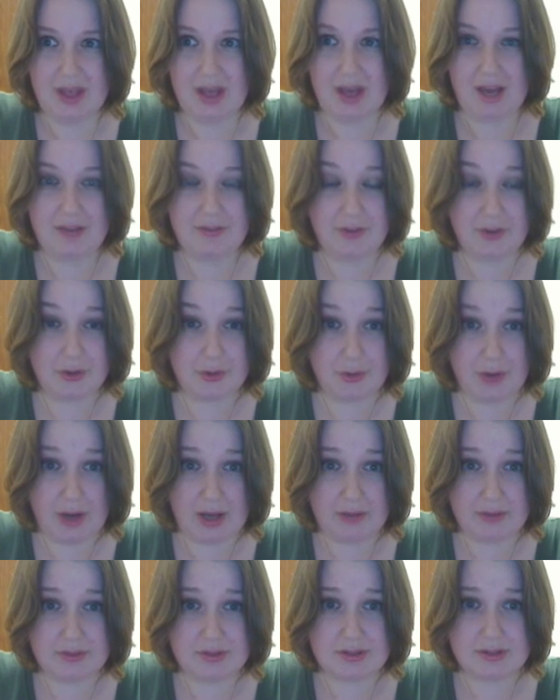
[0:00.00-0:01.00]
I fear
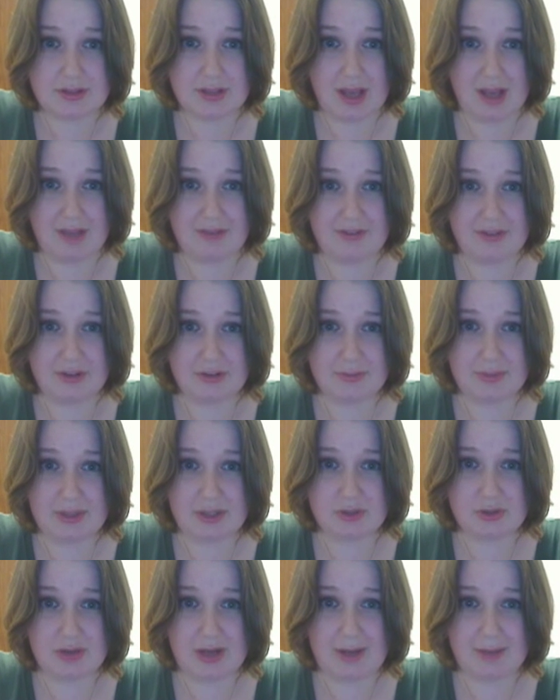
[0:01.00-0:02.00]
crowds. I fear
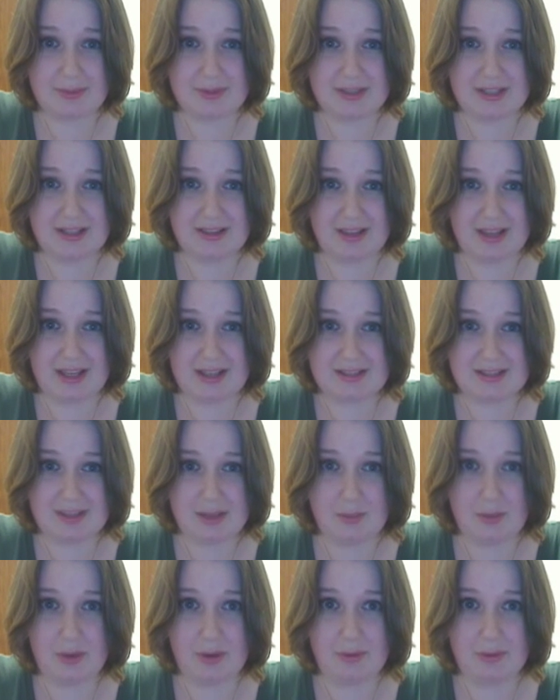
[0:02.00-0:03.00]
being trapped in like a
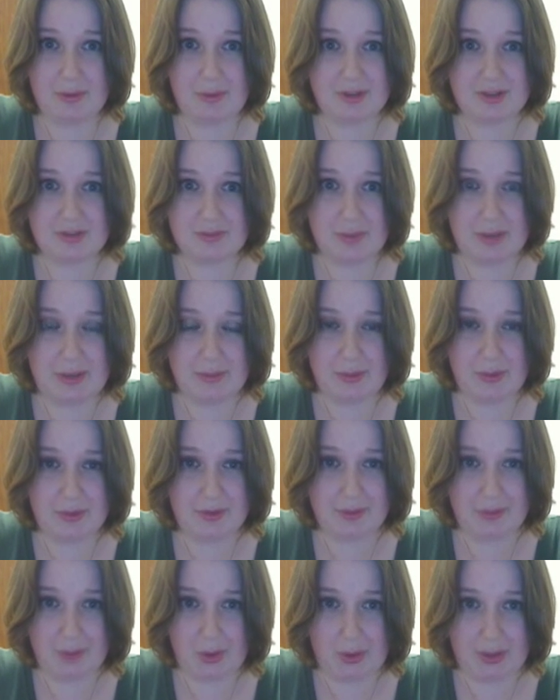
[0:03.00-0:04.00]
subway with a bunch of people
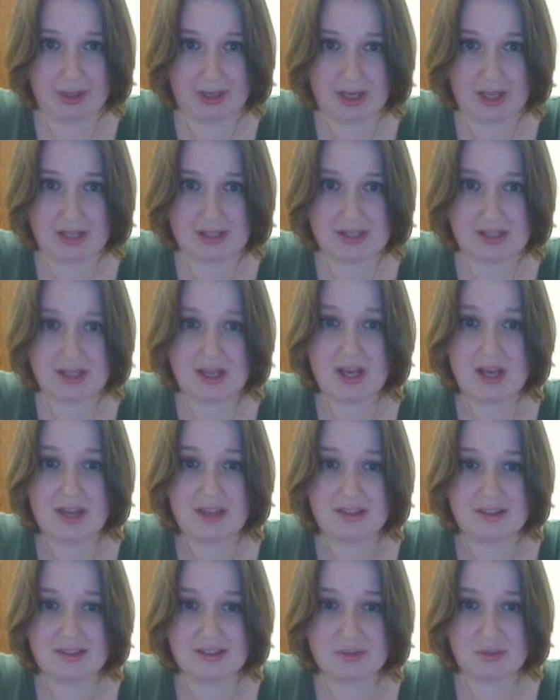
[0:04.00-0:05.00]
and them going nuts.
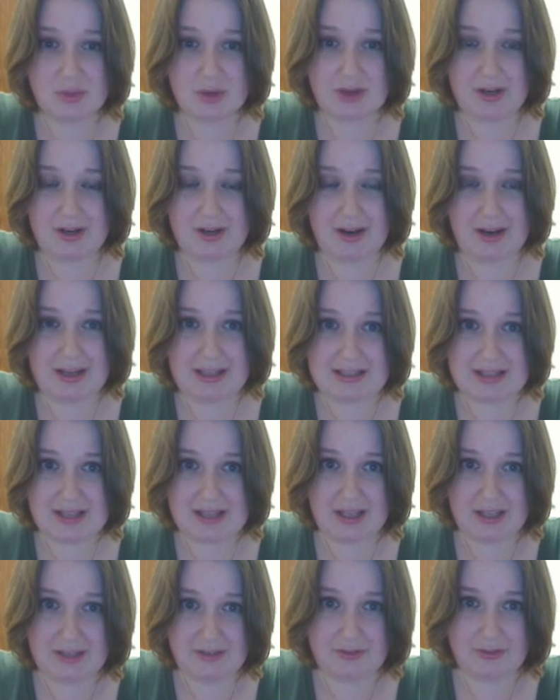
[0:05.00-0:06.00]
This is where
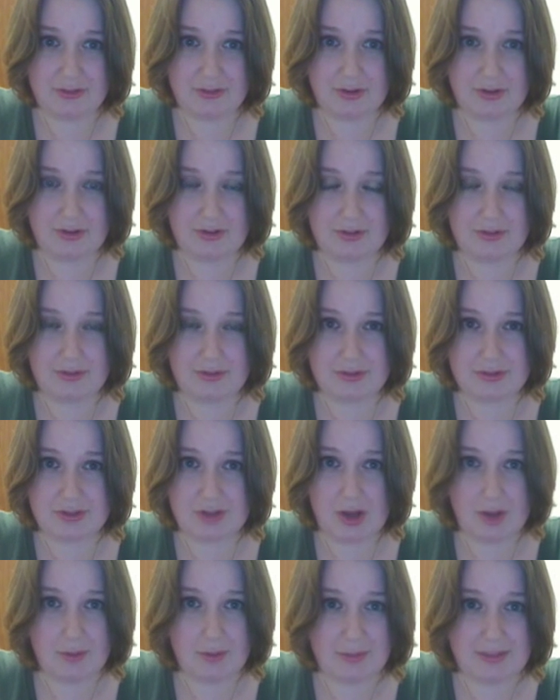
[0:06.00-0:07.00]
anxiety for
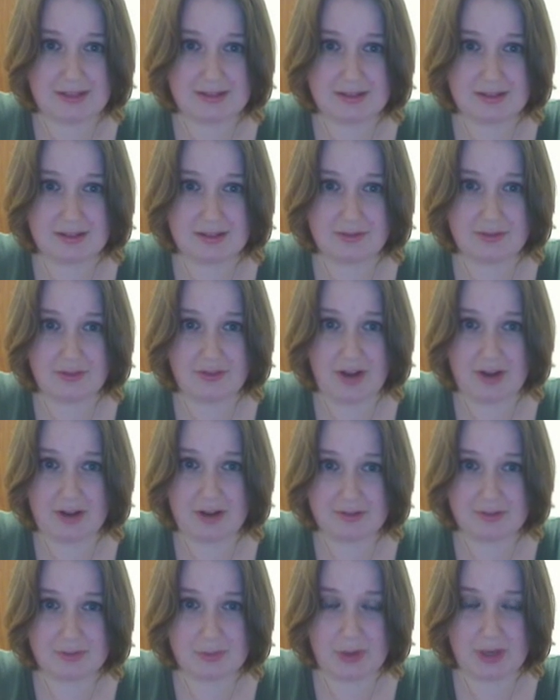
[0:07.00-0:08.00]
zombies and for
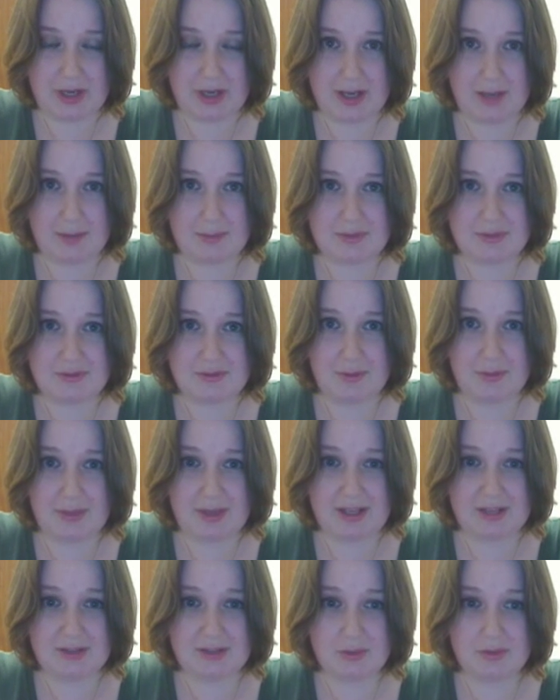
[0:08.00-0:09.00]
viral spread comes from,
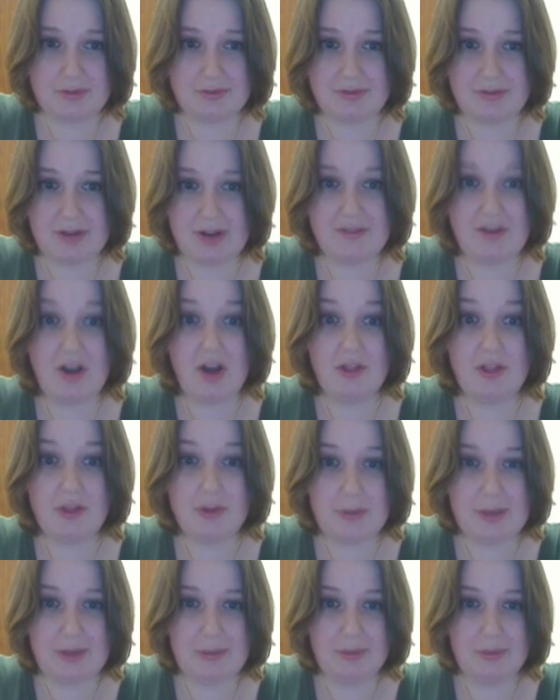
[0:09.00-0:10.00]
because we're afraid of other
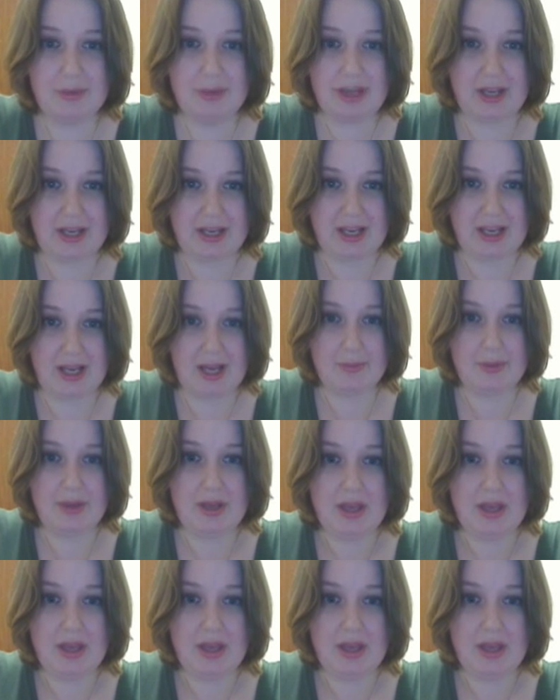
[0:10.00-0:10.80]
people getting up